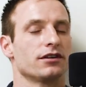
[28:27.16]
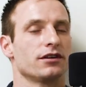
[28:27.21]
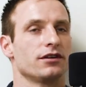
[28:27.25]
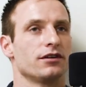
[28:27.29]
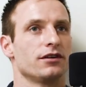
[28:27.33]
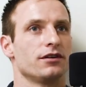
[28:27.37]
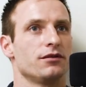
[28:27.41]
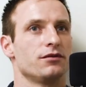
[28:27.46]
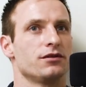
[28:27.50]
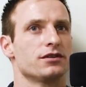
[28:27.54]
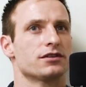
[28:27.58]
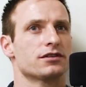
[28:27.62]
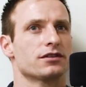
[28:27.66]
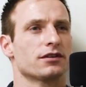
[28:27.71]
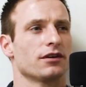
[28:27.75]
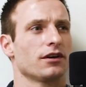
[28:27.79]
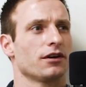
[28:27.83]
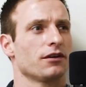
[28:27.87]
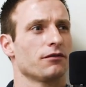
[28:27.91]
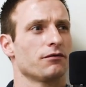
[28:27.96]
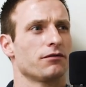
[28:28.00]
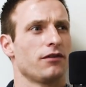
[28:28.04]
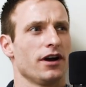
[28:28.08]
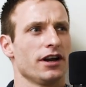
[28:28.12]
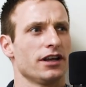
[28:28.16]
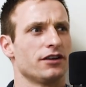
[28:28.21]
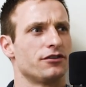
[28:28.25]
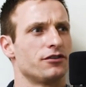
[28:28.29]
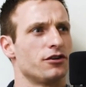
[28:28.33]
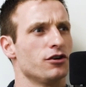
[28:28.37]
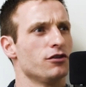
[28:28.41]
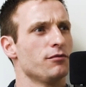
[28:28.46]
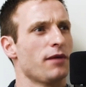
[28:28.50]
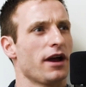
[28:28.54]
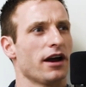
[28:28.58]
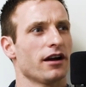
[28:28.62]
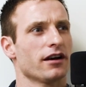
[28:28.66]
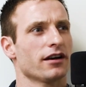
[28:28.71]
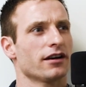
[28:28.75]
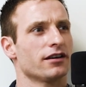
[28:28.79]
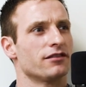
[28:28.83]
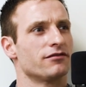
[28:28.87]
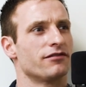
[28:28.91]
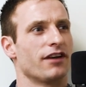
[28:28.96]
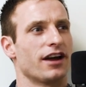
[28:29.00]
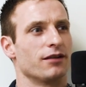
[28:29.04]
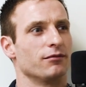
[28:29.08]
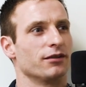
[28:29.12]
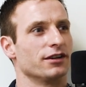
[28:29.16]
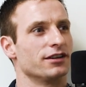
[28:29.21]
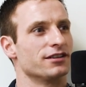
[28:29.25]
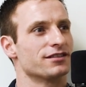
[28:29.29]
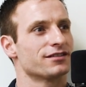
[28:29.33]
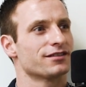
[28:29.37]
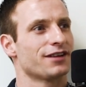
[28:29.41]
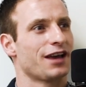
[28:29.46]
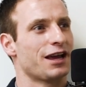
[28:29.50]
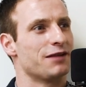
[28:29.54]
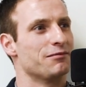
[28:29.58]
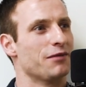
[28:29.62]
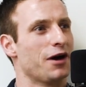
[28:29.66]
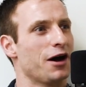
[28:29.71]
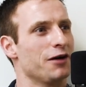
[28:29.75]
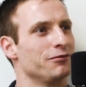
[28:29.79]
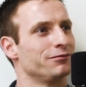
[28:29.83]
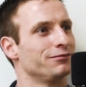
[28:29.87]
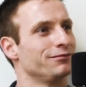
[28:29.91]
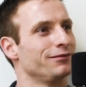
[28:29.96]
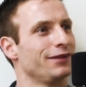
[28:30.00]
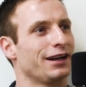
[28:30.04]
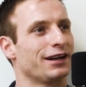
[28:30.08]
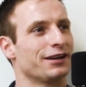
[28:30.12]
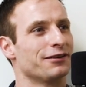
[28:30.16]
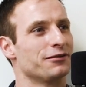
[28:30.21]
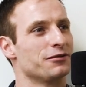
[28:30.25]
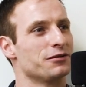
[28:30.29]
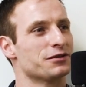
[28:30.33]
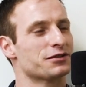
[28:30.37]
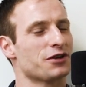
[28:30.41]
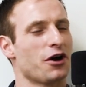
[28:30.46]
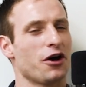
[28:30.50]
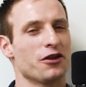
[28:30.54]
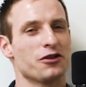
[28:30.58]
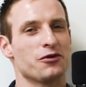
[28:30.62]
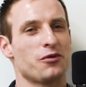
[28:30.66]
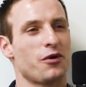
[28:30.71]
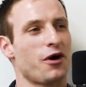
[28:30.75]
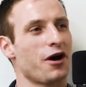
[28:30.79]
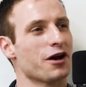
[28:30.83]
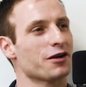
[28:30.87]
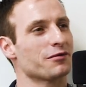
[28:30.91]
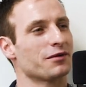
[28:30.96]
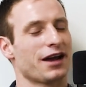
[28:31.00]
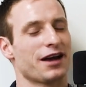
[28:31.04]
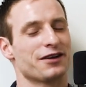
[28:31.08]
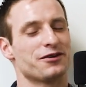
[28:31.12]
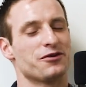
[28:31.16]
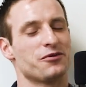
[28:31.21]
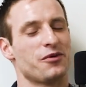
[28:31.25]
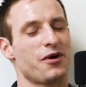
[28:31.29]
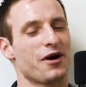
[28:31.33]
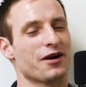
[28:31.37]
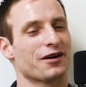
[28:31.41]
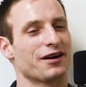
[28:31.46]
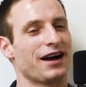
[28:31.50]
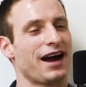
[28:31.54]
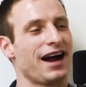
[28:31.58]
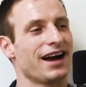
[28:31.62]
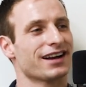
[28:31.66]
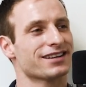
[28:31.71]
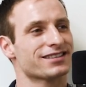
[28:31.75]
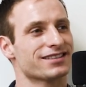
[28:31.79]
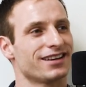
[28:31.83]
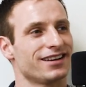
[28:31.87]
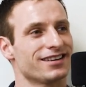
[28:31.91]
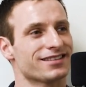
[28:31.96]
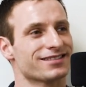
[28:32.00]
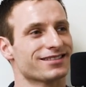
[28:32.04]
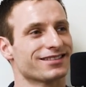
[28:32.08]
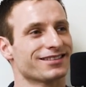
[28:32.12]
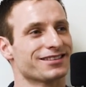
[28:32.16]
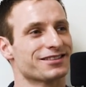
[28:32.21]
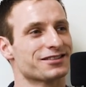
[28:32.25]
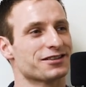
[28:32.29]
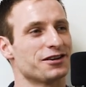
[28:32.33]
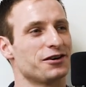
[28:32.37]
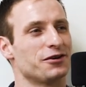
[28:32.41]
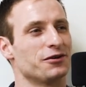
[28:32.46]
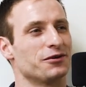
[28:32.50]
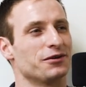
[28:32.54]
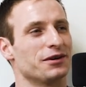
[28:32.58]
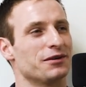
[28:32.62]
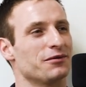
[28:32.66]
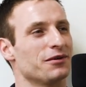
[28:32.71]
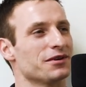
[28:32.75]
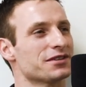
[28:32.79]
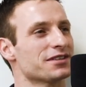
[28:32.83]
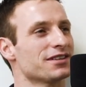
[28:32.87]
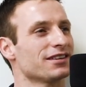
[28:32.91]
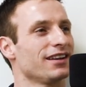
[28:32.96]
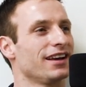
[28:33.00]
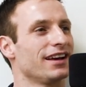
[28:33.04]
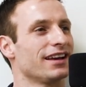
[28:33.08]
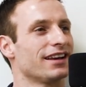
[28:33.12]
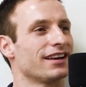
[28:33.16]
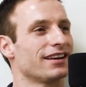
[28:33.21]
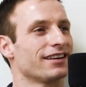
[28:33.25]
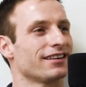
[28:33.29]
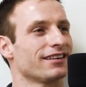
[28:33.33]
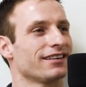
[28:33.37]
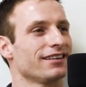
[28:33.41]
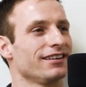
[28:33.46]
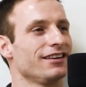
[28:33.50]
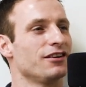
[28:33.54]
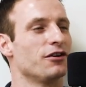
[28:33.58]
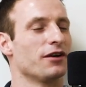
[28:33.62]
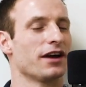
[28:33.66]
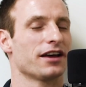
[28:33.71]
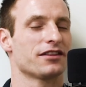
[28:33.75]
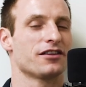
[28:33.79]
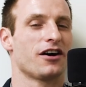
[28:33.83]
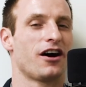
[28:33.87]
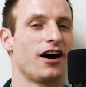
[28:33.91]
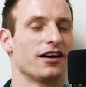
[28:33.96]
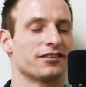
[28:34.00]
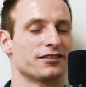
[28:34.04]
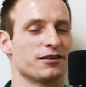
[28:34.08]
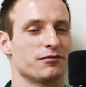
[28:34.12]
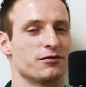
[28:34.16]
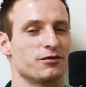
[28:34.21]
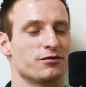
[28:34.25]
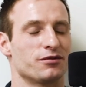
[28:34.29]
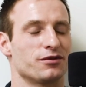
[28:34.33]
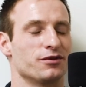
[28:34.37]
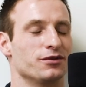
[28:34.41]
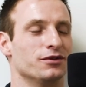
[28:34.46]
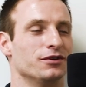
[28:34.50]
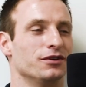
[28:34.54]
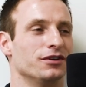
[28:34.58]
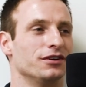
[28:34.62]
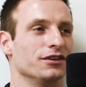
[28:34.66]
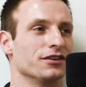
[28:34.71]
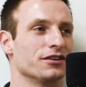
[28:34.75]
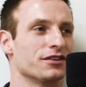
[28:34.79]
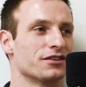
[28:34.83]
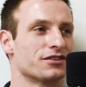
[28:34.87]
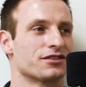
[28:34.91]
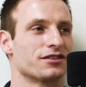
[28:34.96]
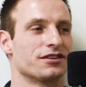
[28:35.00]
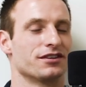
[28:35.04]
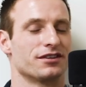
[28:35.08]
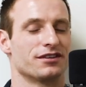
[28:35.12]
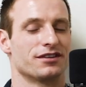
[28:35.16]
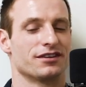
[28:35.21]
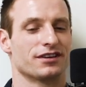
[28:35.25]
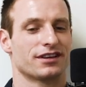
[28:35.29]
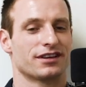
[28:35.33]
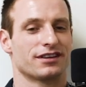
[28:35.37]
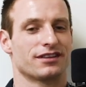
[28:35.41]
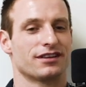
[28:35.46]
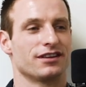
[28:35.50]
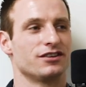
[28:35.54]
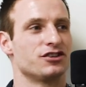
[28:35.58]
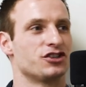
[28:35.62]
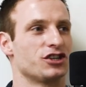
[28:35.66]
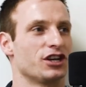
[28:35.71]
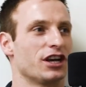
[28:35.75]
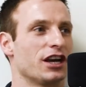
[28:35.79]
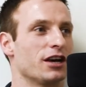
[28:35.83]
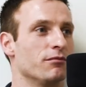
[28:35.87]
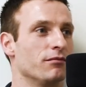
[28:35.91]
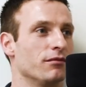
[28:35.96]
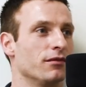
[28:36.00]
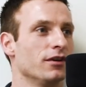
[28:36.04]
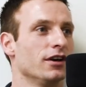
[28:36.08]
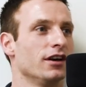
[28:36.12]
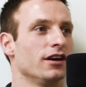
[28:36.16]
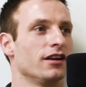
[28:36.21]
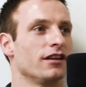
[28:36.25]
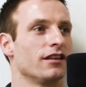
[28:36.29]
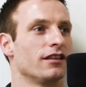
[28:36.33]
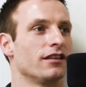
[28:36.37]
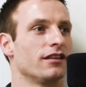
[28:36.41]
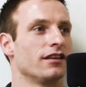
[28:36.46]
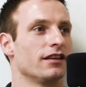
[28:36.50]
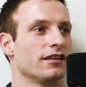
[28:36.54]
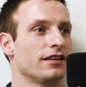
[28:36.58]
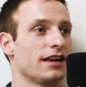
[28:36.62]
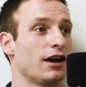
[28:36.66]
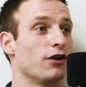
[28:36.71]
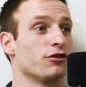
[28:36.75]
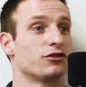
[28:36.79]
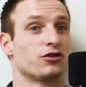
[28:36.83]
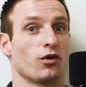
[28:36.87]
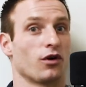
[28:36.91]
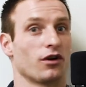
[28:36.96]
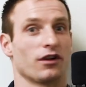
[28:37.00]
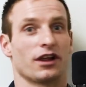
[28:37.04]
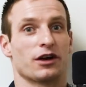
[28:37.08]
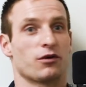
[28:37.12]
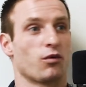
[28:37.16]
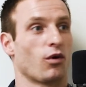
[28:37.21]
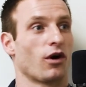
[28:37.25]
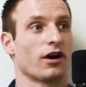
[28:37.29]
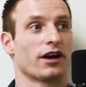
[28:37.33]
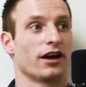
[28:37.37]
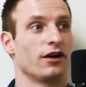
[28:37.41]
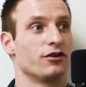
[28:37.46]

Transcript: it was funny. Two American families came up, and it yeah. was on the water but had no water access, so it wasn't like you know, we had the hot tub, the pool, the the, the, well, the gym, yeah, the outdoor like workout